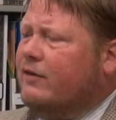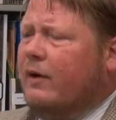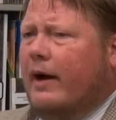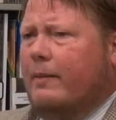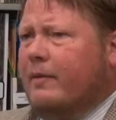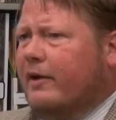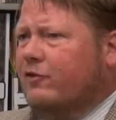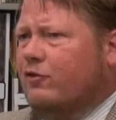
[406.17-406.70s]

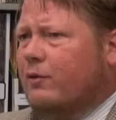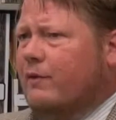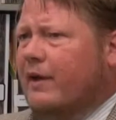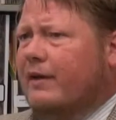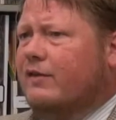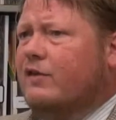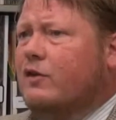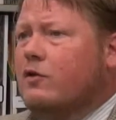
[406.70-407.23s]
I'm not sure
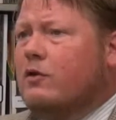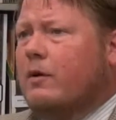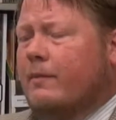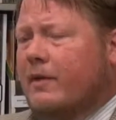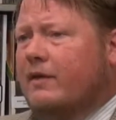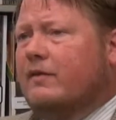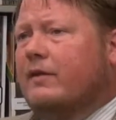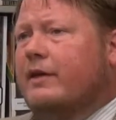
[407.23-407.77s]
that it's Europe
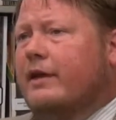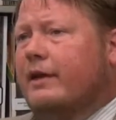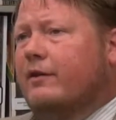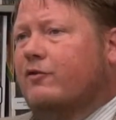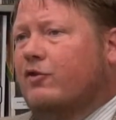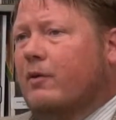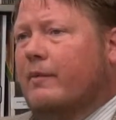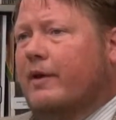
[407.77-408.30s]
that's
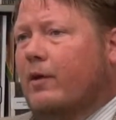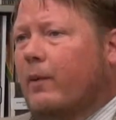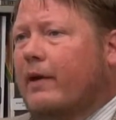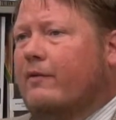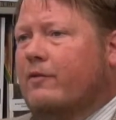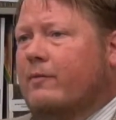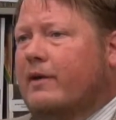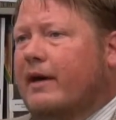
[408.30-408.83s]
leading Germany
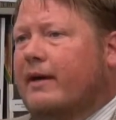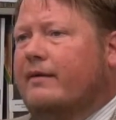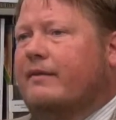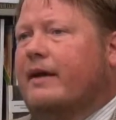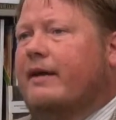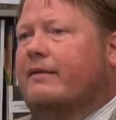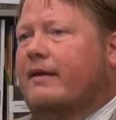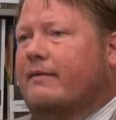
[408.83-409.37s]
away from the United
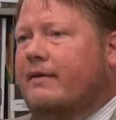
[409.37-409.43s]
States.